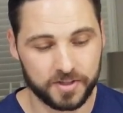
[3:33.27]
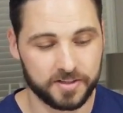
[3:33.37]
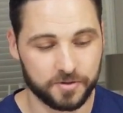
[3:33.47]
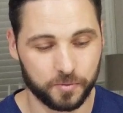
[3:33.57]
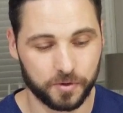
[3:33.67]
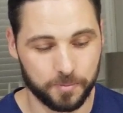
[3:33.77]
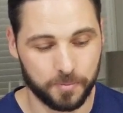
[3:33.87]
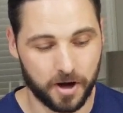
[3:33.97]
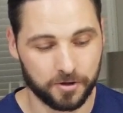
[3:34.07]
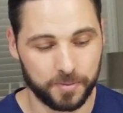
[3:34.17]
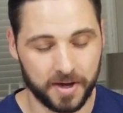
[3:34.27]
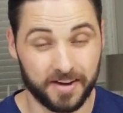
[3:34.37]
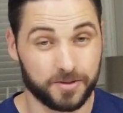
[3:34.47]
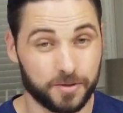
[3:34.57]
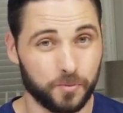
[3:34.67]
It doesn't really bother me. I
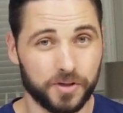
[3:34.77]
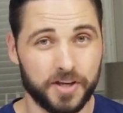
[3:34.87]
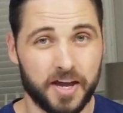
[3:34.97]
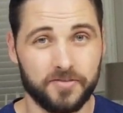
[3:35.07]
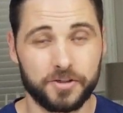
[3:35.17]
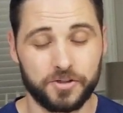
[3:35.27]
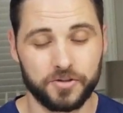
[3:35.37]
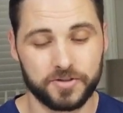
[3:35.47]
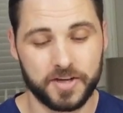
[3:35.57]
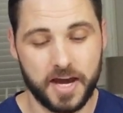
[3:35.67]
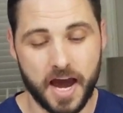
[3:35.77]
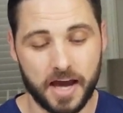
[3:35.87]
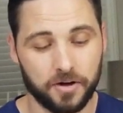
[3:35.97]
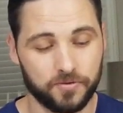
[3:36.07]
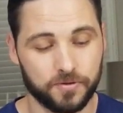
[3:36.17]
have some really heavy shoes.
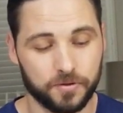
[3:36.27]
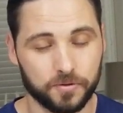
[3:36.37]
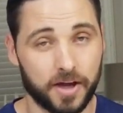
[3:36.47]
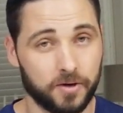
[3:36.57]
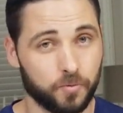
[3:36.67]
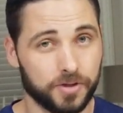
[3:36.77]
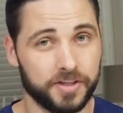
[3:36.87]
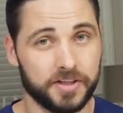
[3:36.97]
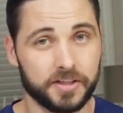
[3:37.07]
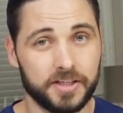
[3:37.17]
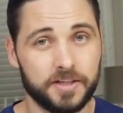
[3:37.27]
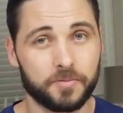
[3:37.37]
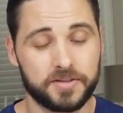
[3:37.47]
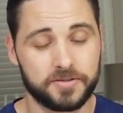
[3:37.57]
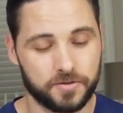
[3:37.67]
I know for like really elite
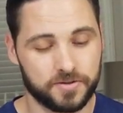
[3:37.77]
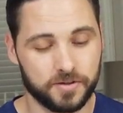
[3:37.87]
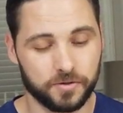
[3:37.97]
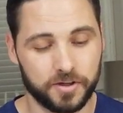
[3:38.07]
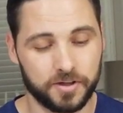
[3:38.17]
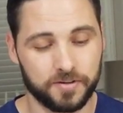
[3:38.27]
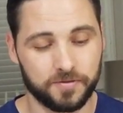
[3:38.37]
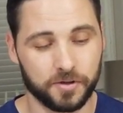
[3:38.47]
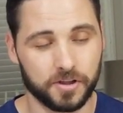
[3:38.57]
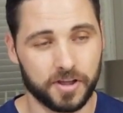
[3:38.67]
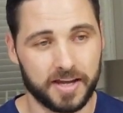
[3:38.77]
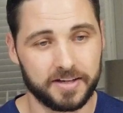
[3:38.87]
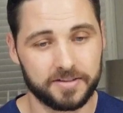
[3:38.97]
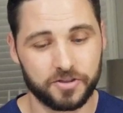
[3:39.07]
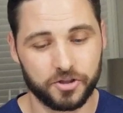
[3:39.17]
racers, they're looking for the
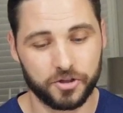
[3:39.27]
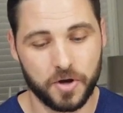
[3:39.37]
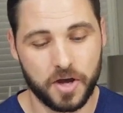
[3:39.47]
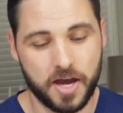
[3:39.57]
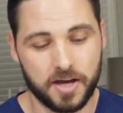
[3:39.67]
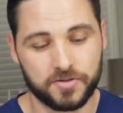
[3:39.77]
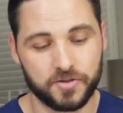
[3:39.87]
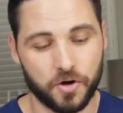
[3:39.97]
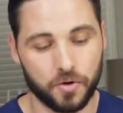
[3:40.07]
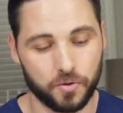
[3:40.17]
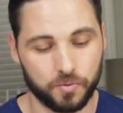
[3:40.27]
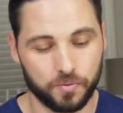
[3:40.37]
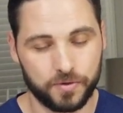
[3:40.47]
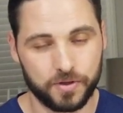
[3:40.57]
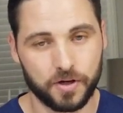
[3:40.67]
lightest shoe.
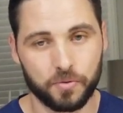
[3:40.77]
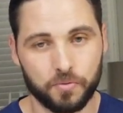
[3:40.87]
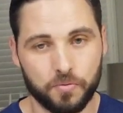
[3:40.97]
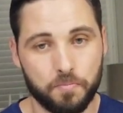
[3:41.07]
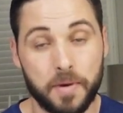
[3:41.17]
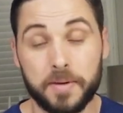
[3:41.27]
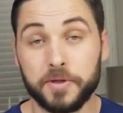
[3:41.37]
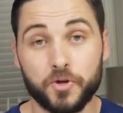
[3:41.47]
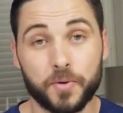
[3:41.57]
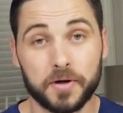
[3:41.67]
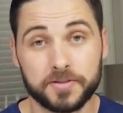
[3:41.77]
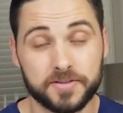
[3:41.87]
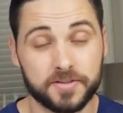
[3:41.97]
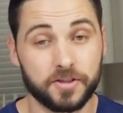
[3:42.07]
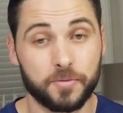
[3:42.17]
So, you know, maybe 2
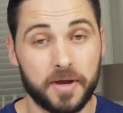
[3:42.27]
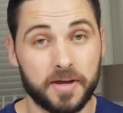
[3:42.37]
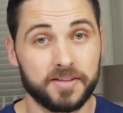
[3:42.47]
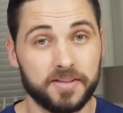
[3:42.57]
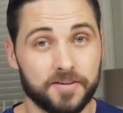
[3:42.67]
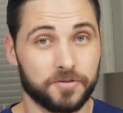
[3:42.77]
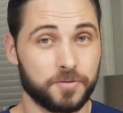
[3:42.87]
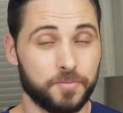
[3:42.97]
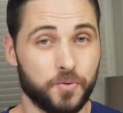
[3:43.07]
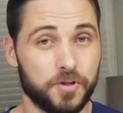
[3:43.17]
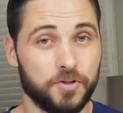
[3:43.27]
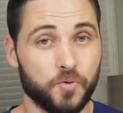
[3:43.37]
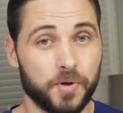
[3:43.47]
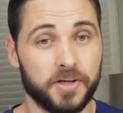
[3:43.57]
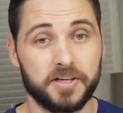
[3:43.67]
ounces is going to make the difference between
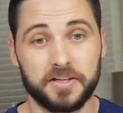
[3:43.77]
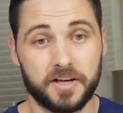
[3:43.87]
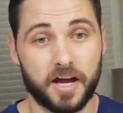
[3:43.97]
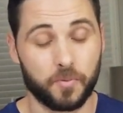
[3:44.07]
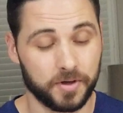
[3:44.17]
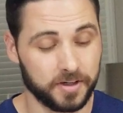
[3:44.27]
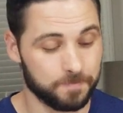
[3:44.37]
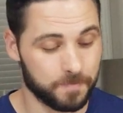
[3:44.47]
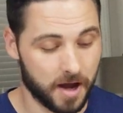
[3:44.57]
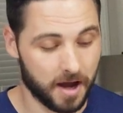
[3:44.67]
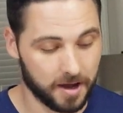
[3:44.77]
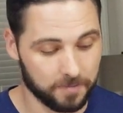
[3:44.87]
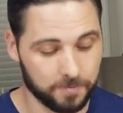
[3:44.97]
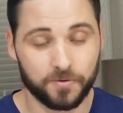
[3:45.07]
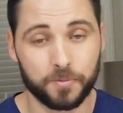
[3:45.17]
you winning and not winning.
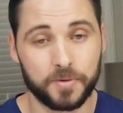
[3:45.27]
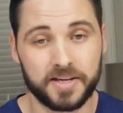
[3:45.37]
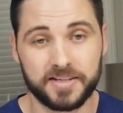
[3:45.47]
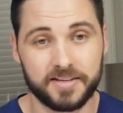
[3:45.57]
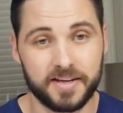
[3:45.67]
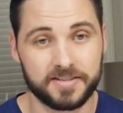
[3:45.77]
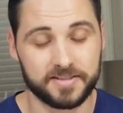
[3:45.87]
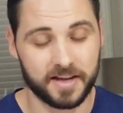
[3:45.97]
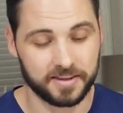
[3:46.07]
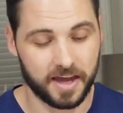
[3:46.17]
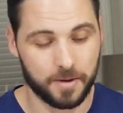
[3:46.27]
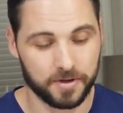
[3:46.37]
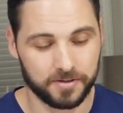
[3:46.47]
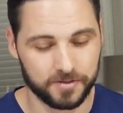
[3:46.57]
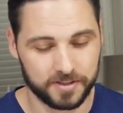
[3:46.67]
For me, it's not that
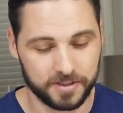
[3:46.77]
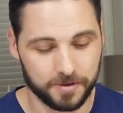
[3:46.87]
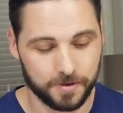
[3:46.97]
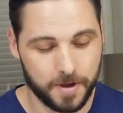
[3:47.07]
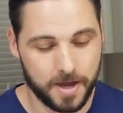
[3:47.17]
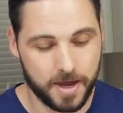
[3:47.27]
big of a deal.